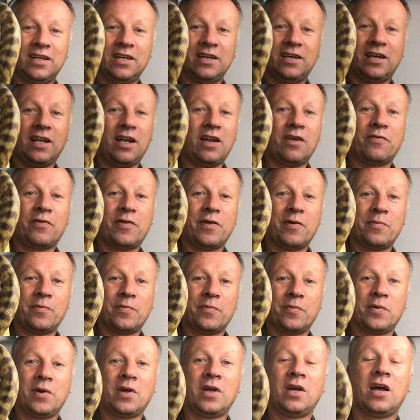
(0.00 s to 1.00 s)
I love them.
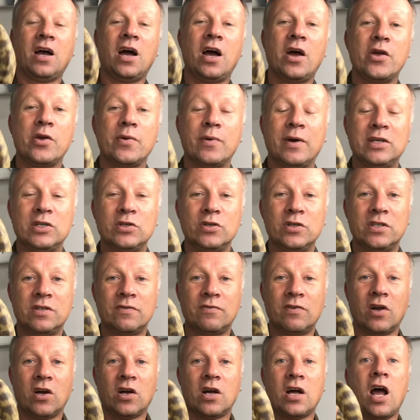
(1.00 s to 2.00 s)
Hope you enjoyed the
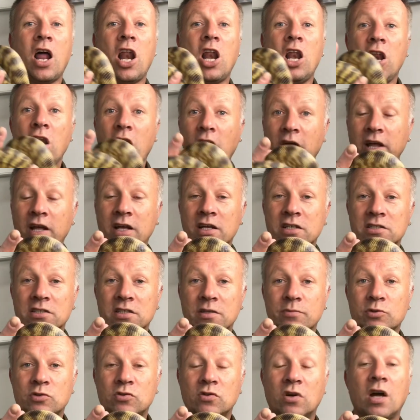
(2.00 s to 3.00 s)
vlog. Like and
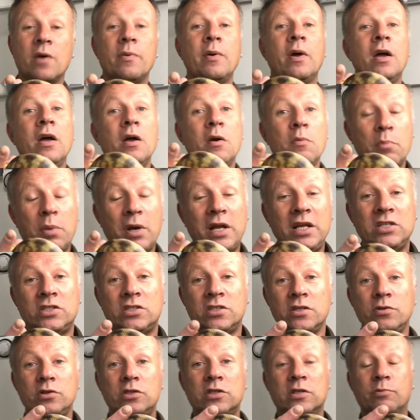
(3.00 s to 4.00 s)
subscribe. Please
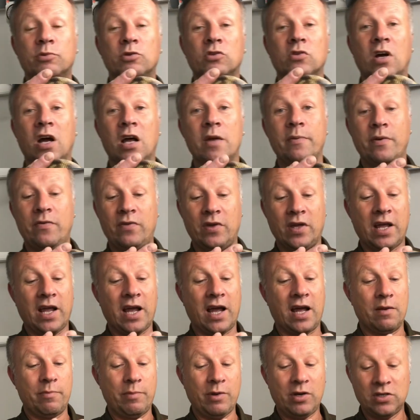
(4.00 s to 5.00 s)
do subscribe if you
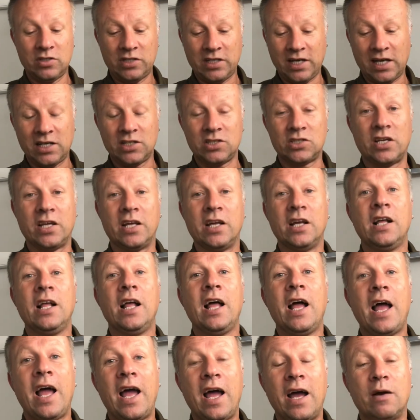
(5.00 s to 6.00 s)
can, because it actually
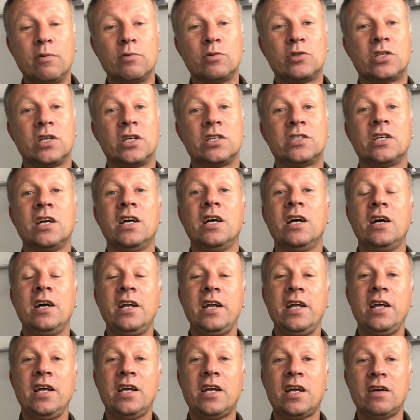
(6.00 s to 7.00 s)
helps us and it
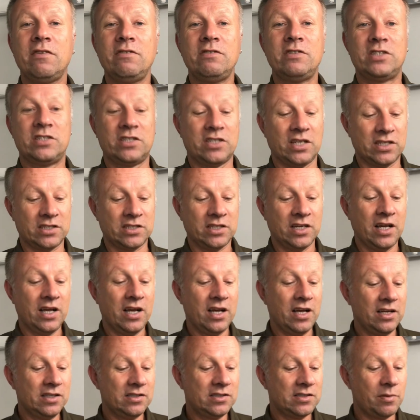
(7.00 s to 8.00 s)
encourages us.
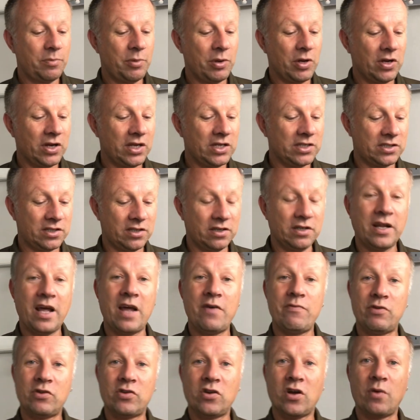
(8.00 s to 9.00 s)
And to be honest,
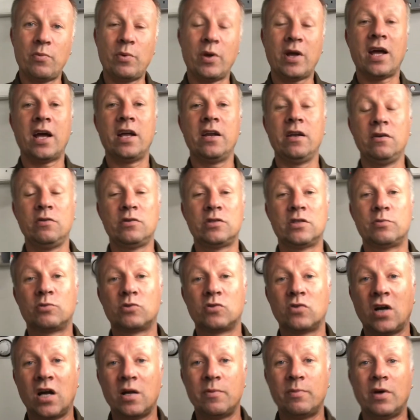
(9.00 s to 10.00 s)
every time we get a new
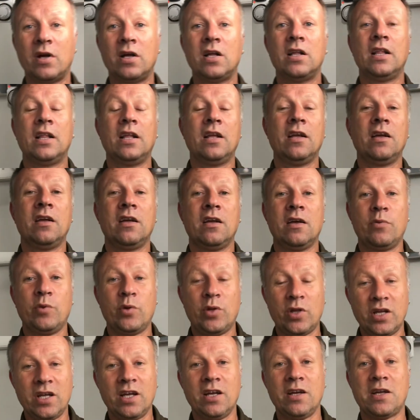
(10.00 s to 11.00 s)
subscriber, we
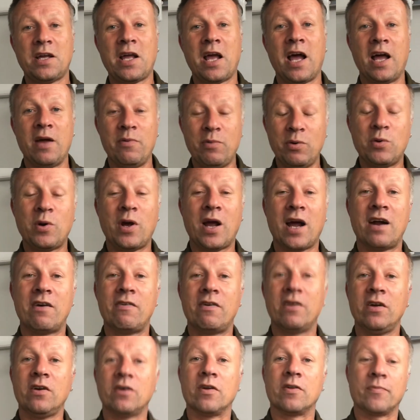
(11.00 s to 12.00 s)
think, okay, we'll carry
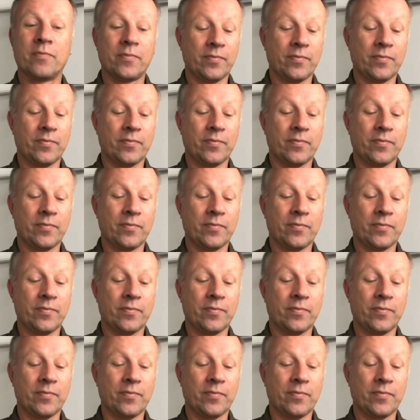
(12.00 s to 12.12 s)
on.